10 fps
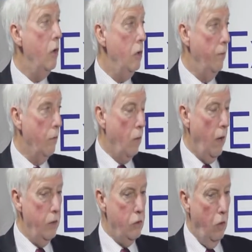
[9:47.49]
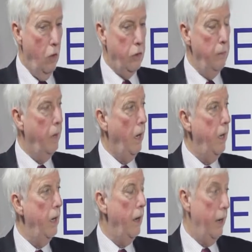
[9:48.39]
You have the right to occupy
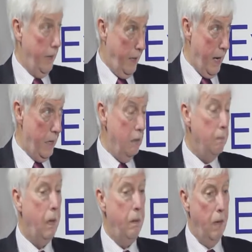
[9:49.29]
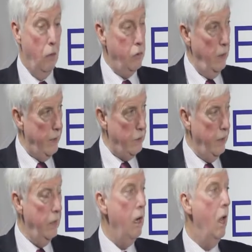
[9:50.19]
it, and again, by multi-letting
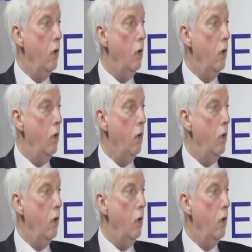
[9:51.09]
it,